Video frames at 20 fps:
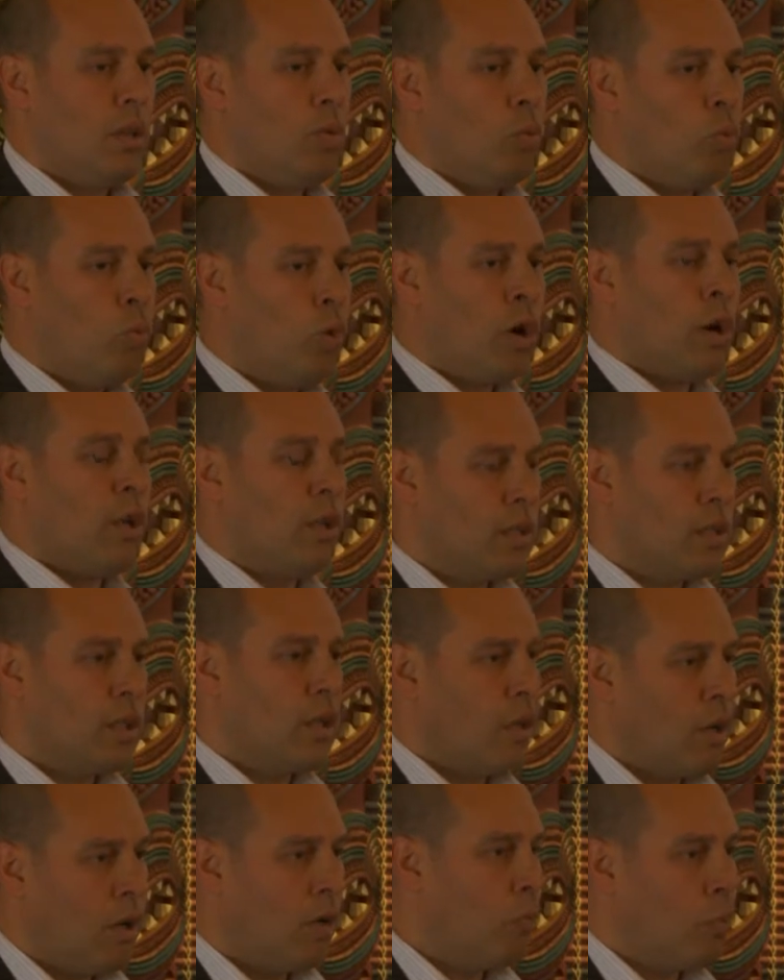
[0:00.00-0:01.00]
what
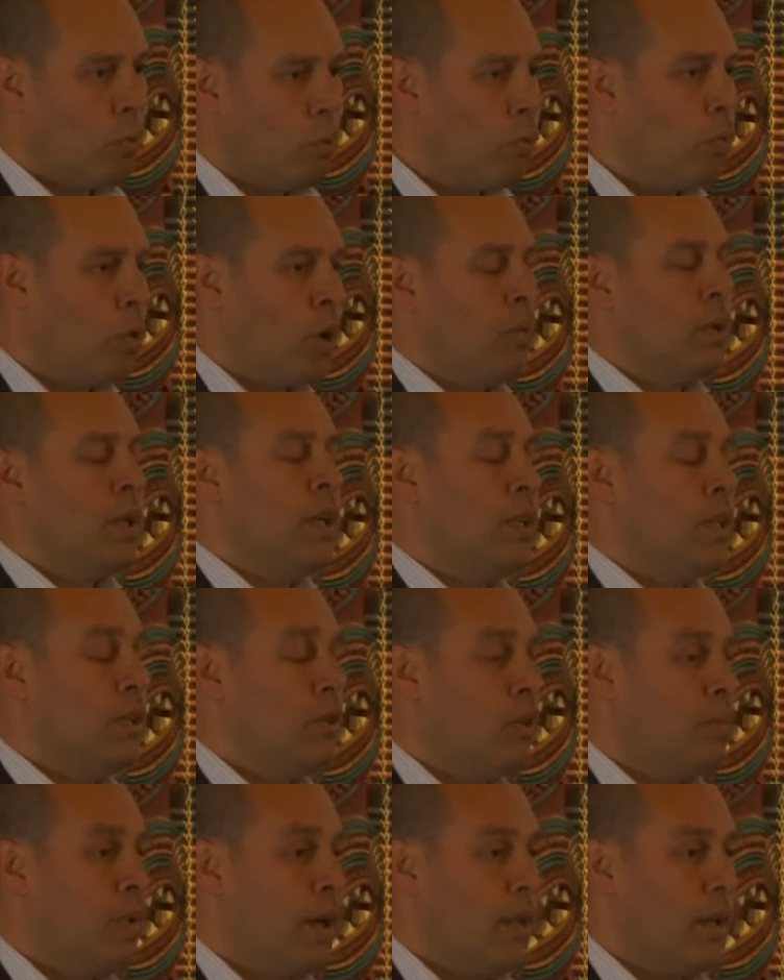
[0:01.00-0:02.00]
do we need to
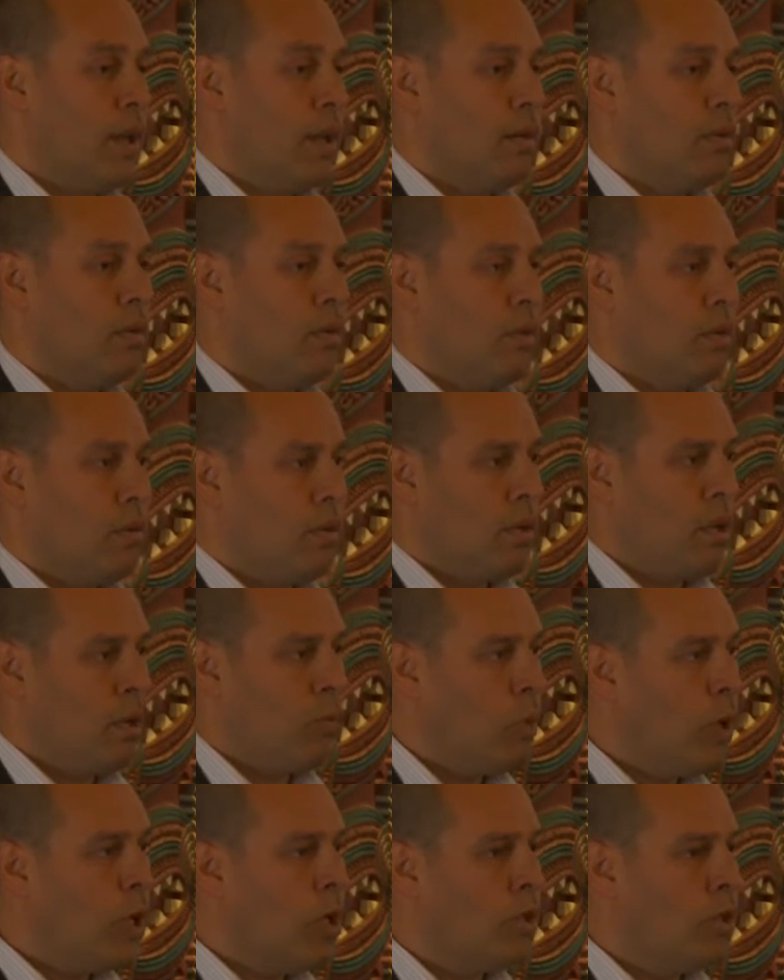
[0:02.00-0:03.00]
do about that?
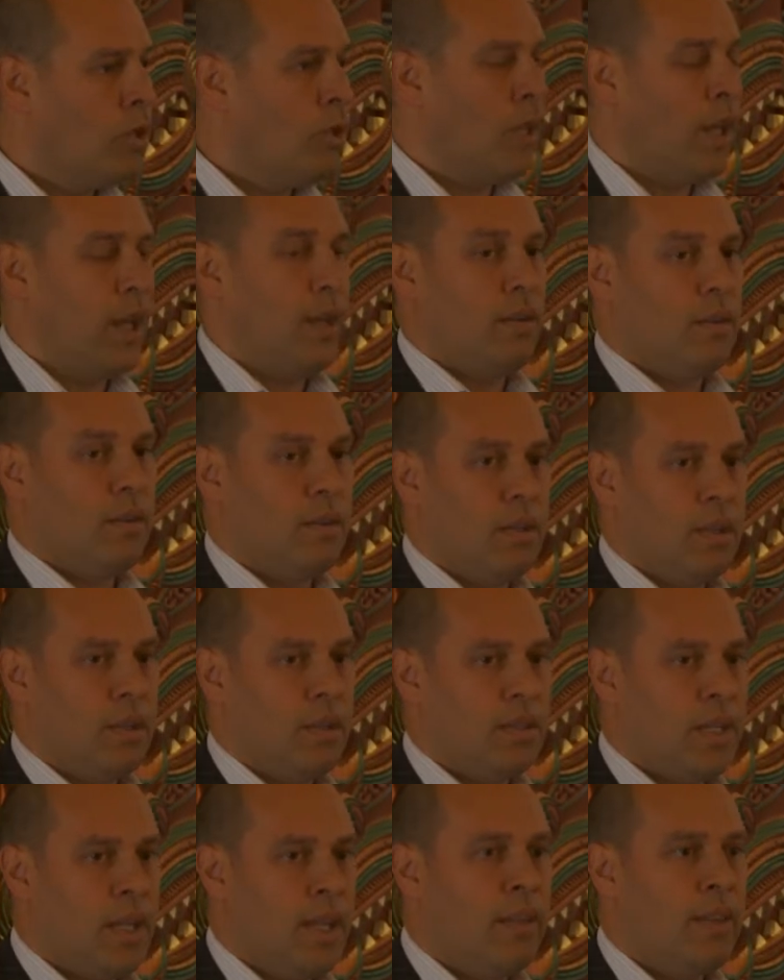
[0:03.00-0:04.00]
If we could do that,
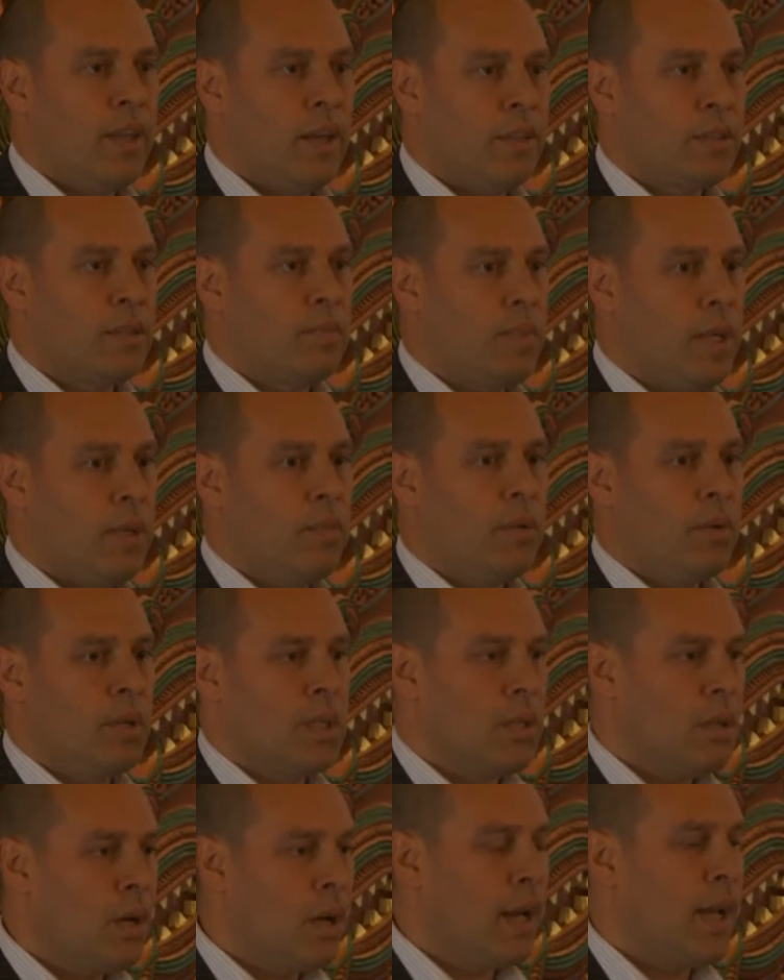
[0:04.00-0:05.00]
10,000 people,
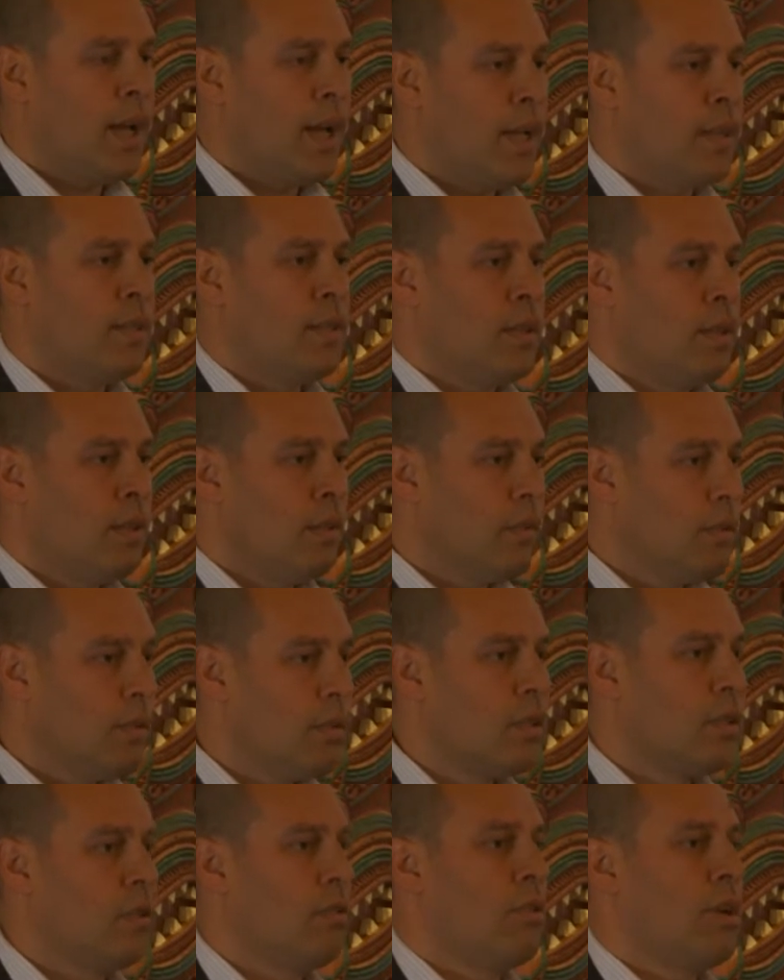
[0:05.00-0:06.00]
it's not hard to
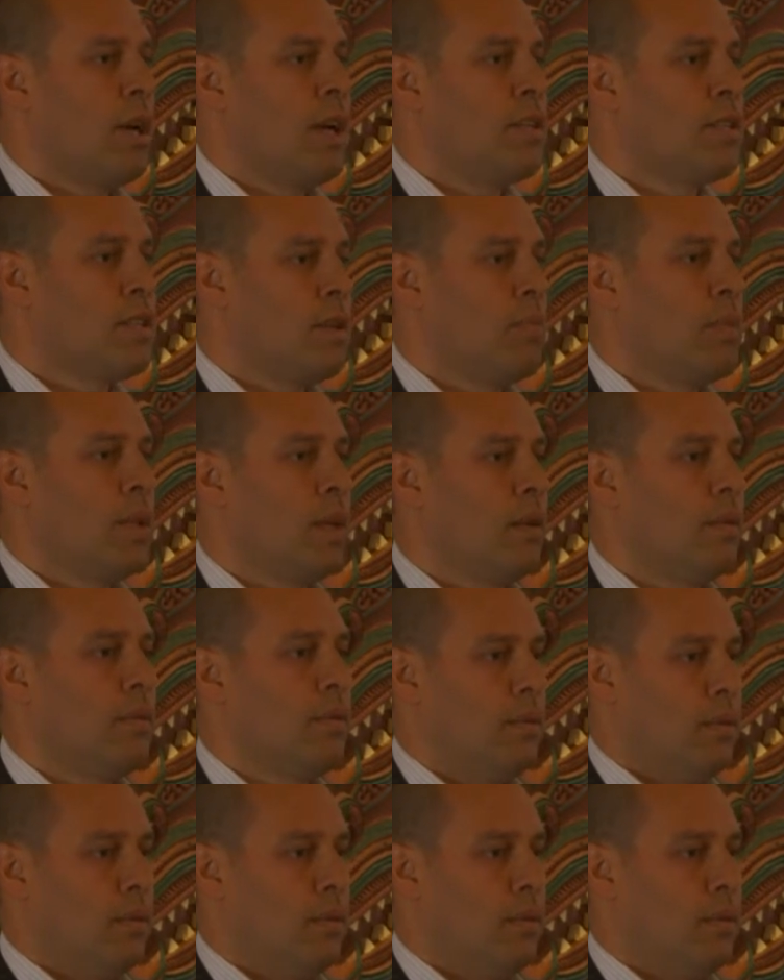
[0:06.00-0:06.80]
create something.